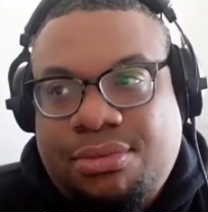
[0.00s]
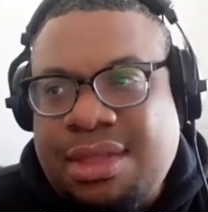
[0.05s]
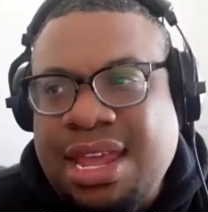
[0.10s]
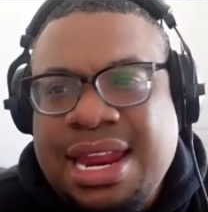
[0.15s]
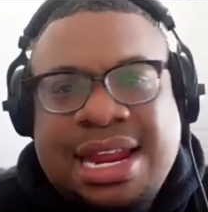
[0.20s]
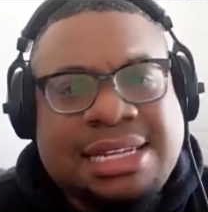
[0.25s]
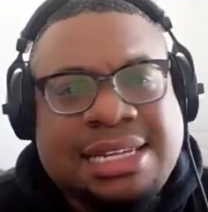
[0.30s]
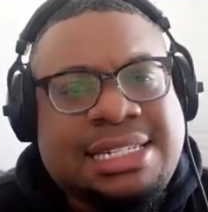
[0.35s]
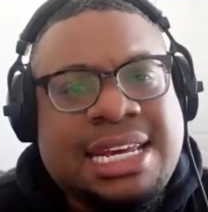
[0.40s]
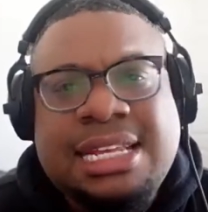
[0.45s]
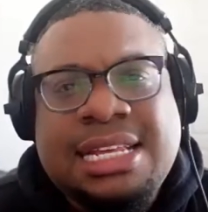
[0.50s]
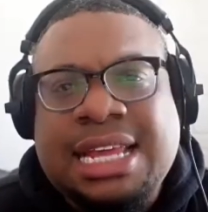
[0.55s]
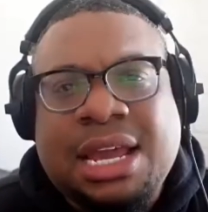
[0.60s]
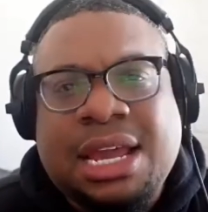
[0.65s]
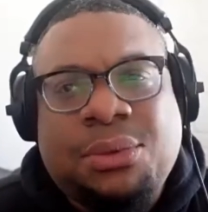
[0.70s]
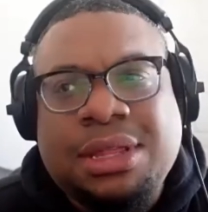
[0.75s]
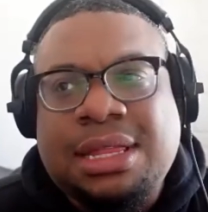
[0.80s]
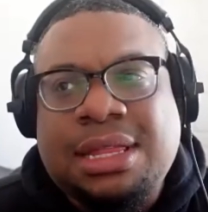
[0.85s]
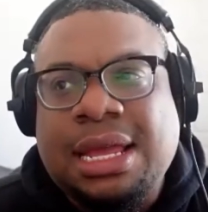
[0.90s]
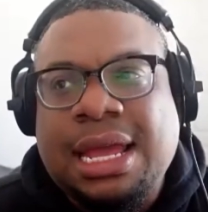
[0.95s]
And I say this like
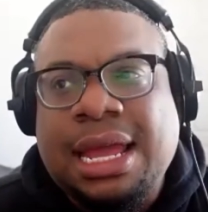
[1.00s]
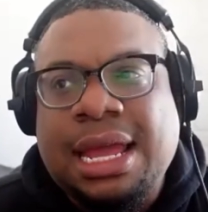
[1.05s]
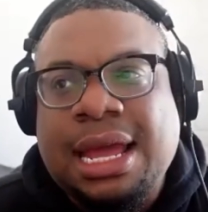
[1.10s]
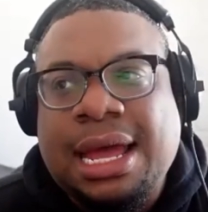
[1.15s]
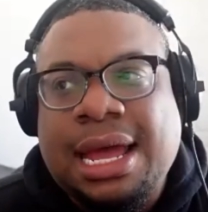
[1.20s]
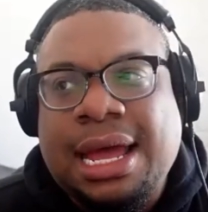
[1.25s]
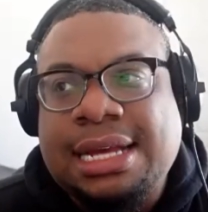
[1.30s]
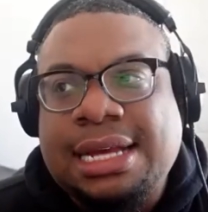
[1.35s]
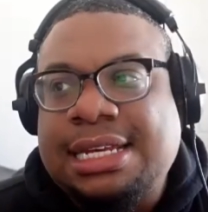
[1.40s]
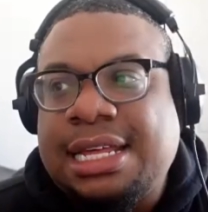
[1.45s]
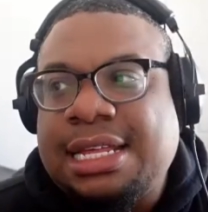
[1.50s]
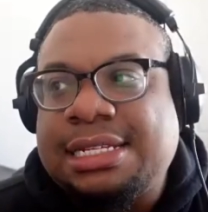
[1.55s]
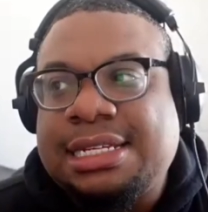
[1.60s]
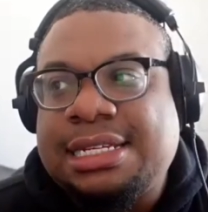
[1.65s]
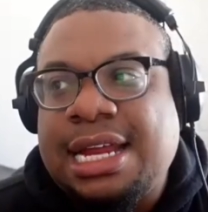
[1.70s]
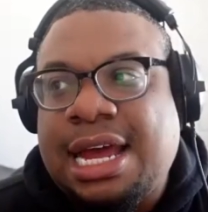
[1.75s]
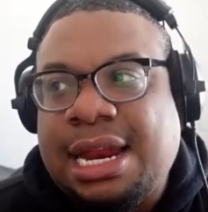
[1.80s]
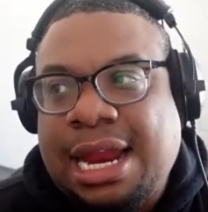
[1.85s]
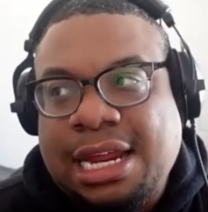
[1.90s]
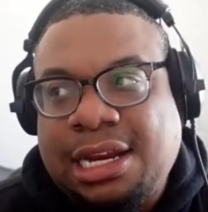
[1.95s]
with, uh, I say this
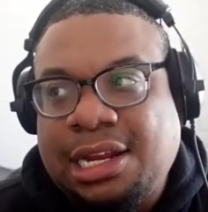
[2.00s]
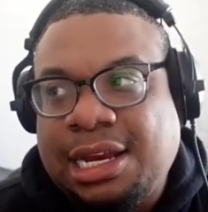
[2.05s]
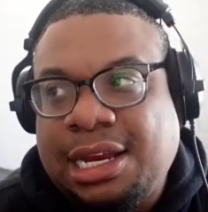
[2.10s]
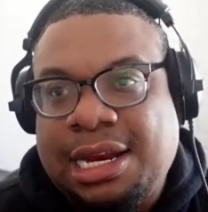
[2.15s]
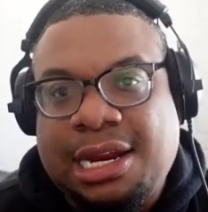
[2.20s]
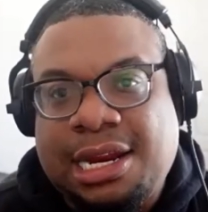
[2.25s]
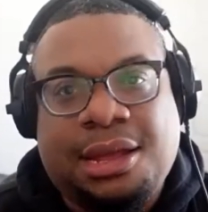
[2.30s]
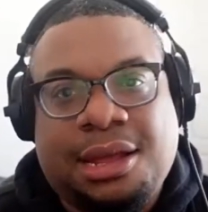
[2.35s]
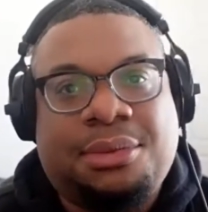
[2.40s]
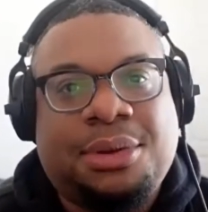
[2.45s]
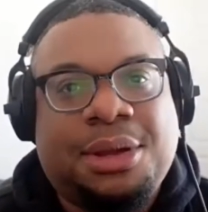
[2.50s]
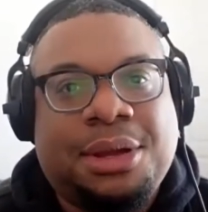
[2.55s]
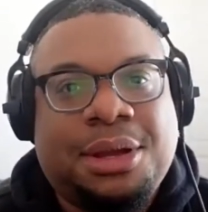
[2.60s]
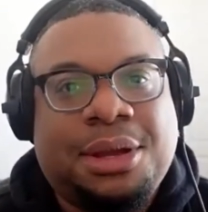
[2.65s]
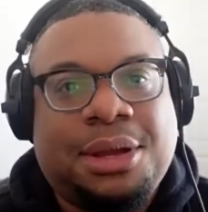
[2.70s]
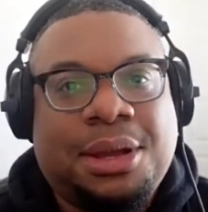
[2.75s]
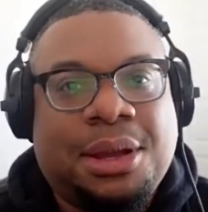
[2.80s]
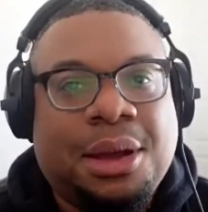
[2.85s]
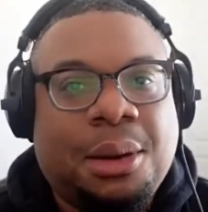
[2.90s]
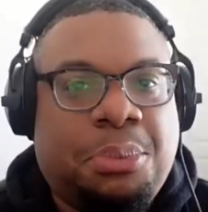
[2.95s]
not like looking to
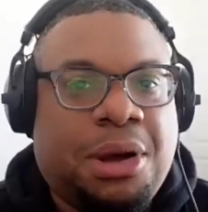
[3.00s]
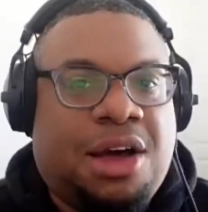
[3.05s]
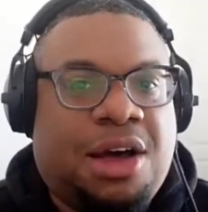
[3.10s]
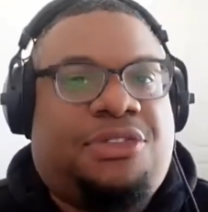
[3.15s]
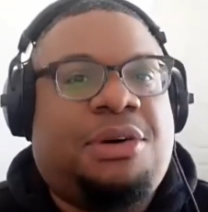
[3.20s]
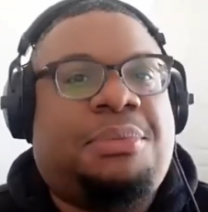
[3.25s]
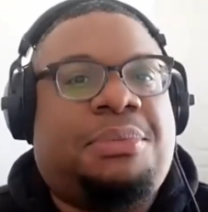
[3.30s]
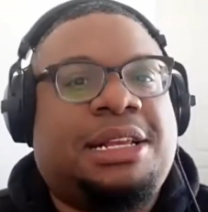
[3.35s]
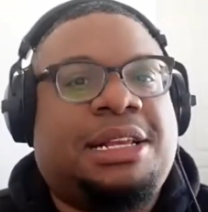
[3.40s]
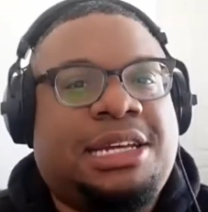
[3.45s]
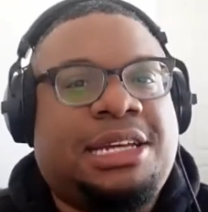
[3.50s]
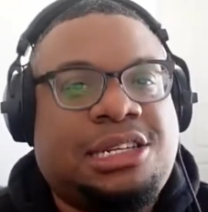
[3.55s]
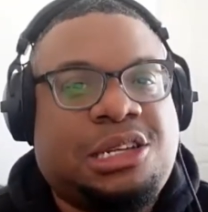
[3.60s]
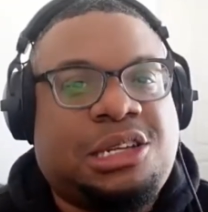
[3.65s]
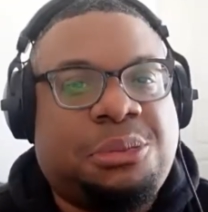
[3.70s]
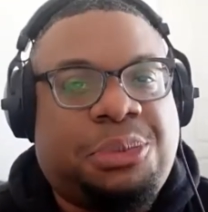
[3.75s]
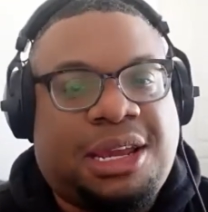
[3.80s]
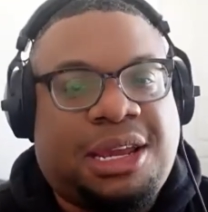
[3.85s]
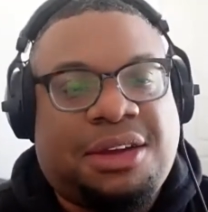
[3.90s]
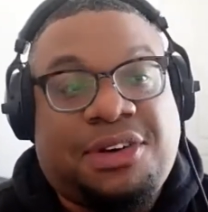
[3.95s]
puff up my chest or
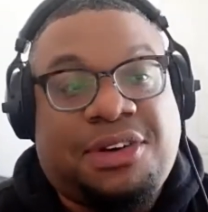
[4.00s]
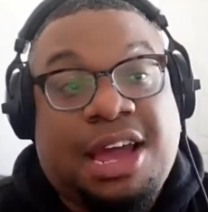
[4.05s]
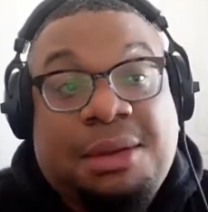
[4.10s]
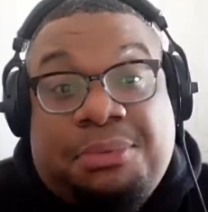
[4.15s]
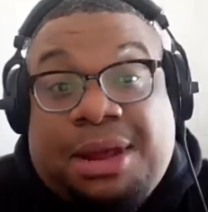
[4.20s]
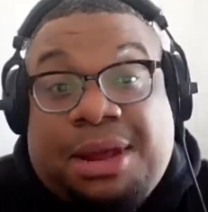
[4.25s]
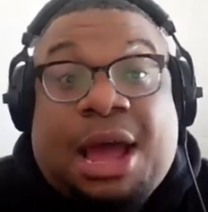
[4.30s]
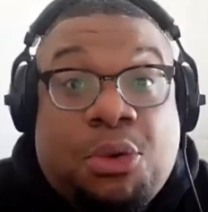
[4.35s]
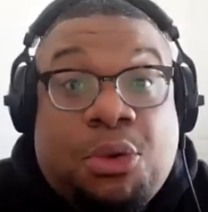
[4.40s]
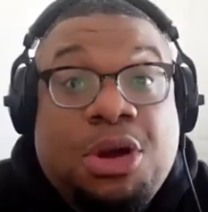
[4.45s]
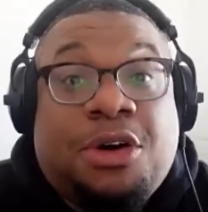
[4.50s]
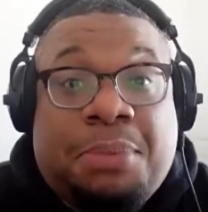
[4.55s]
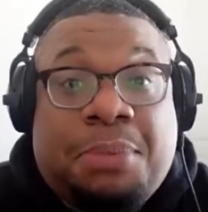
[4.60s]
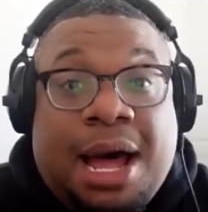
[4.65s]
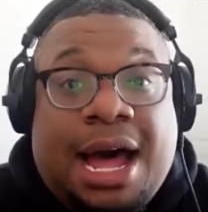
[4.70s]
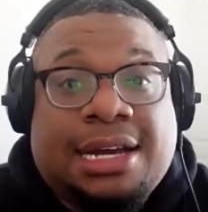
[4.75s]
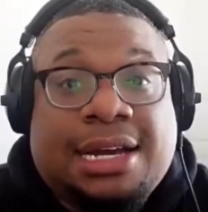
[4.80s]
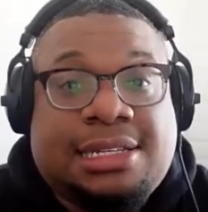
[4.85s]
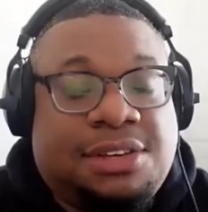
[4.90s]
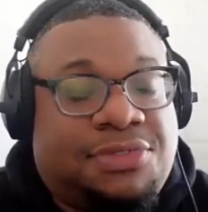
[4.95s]
pick a fight, but I will
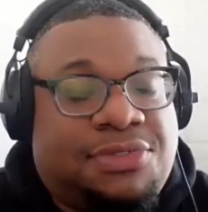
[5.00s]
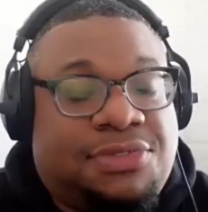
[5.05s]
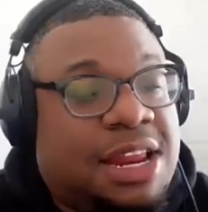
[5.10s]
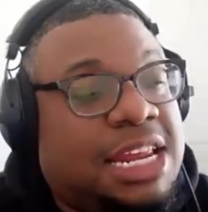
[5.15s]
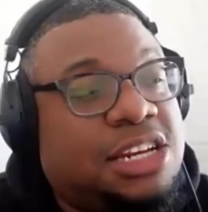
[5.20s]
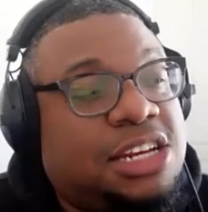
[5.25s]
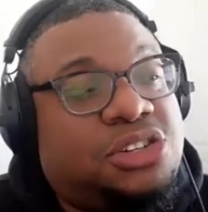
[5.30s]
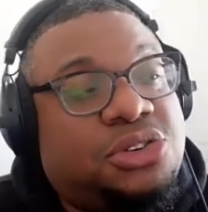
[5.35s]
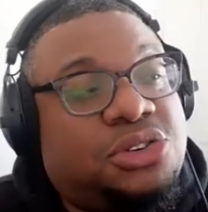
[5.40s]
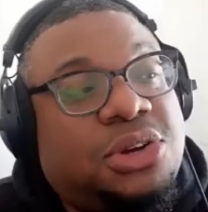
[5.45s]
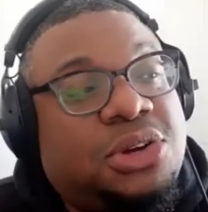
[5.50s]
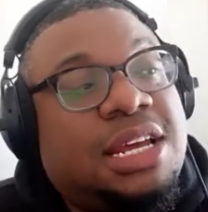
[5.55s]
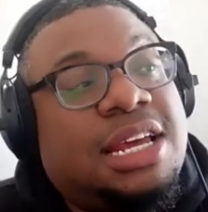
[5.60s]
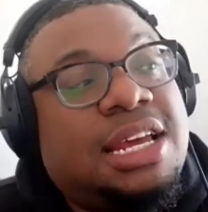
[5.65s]
box if I need to,